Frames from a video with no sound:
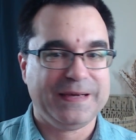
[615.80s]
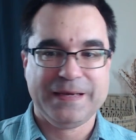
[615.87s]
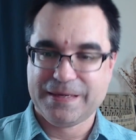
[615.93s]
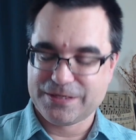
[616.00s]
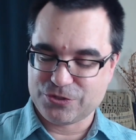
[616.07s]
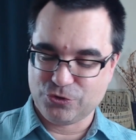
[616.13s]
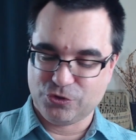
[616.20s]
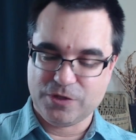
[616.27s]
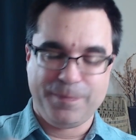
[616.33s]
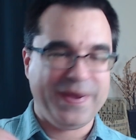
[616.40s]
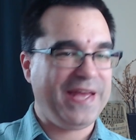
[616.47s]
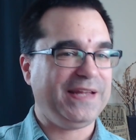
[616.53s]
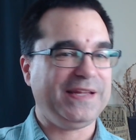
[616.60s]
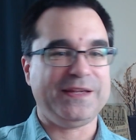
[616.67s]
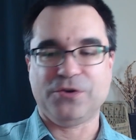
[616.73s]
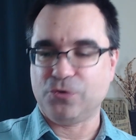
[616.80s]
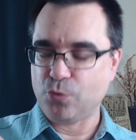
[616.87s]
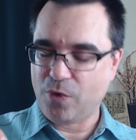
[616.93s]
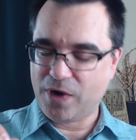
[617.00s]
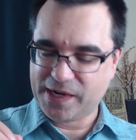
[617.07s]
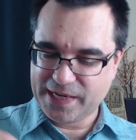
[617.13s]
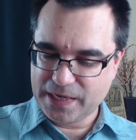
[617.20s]
So depending on
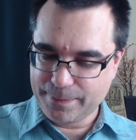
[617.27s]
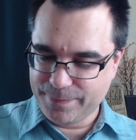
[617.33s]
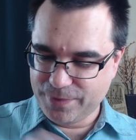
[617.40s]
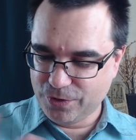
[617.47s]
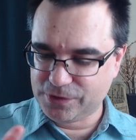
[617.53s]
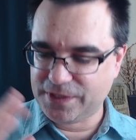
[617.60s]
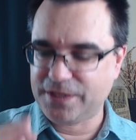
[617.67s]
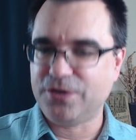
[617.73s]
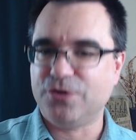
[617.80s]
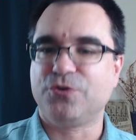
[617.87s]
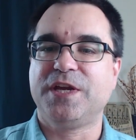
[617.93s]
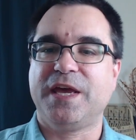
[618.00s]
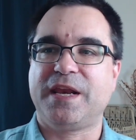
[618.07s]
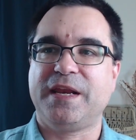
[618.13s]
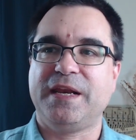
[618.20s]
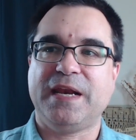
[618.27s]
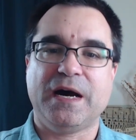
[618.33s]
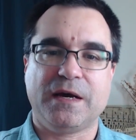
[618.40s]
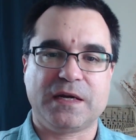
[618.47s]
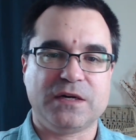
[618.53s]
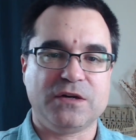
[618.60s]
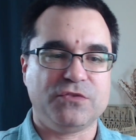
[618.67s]
what kind of building you're getting out
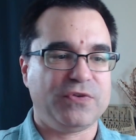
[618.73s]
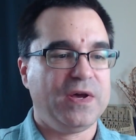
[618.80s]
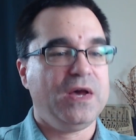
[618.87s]
of,